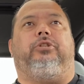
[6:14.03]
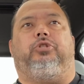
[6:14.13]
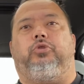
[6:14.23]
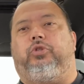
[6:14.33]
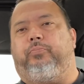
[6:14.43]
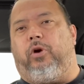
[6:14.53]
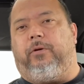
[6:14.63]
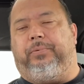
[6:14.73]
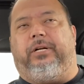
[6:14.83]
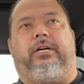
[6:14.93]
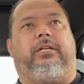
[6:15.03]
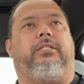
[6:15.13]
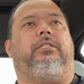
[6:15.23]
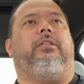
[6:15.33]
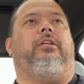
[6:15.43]
you do spark
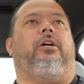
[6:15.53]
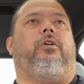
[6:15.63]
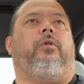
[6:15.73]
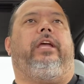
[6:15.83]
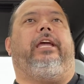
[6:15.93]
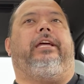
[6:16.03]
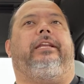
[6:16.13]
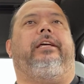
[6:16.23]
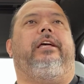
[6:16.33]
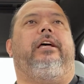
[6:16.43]
plugs, you know, and